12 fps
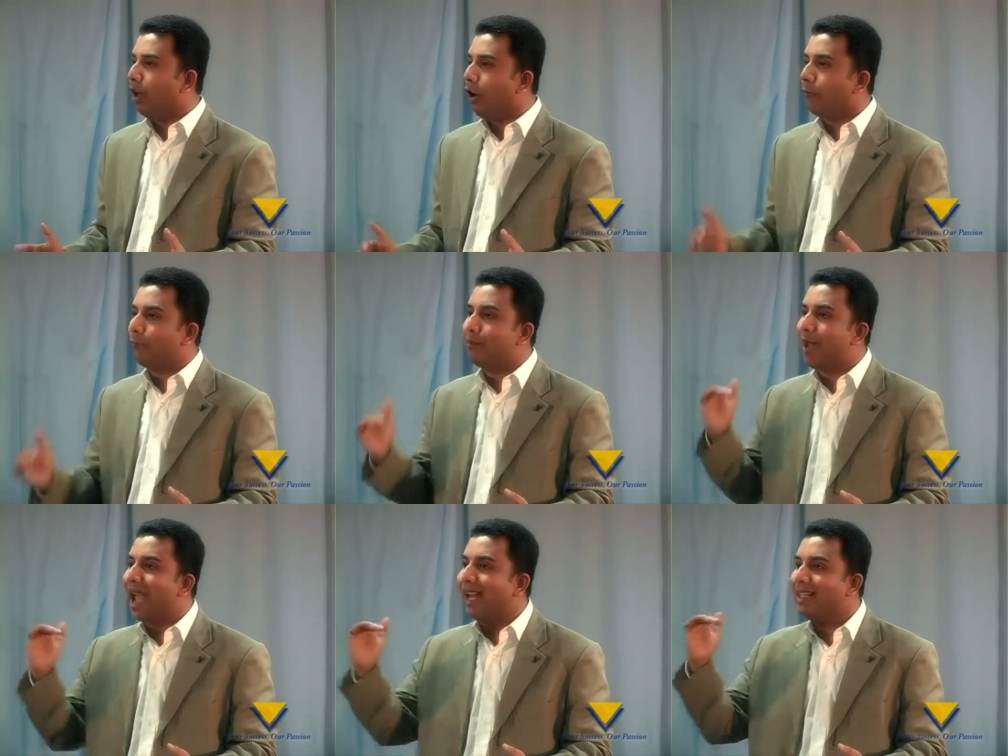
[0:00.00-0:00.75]
of
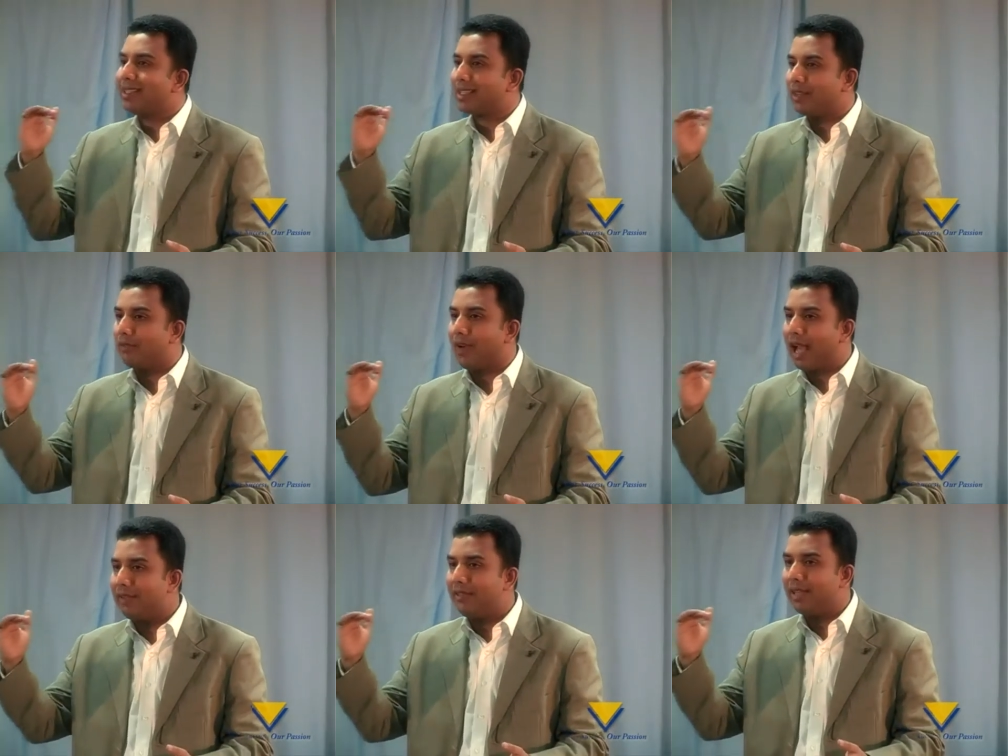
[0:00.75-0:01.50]
barely
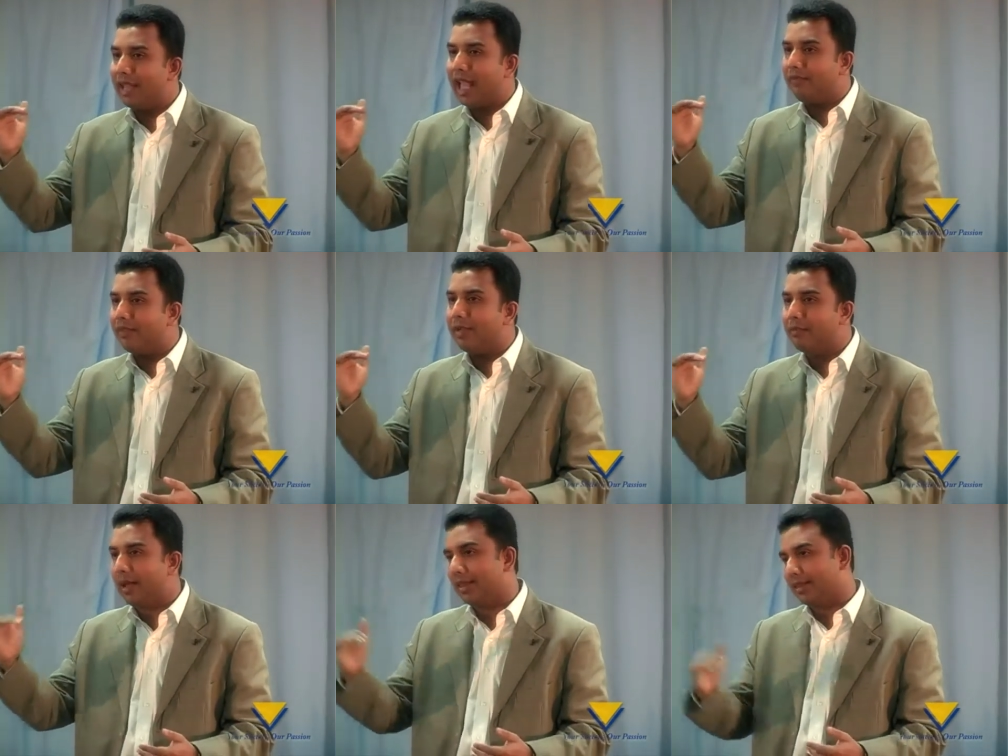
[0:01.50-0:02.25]
surviving
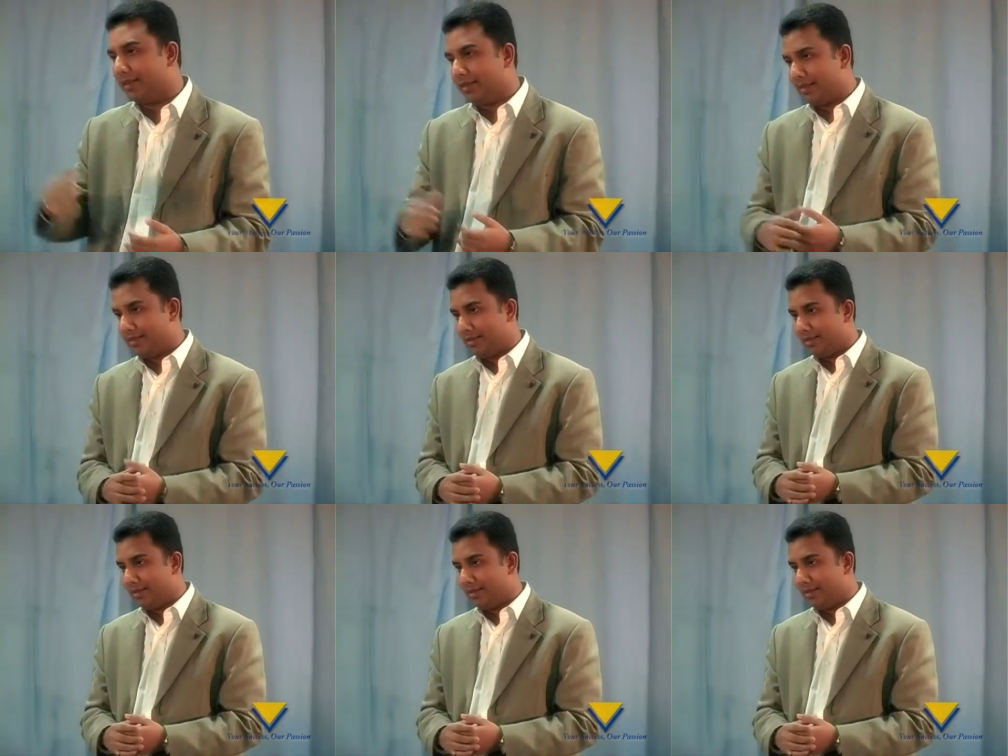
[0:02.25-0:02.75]
every month,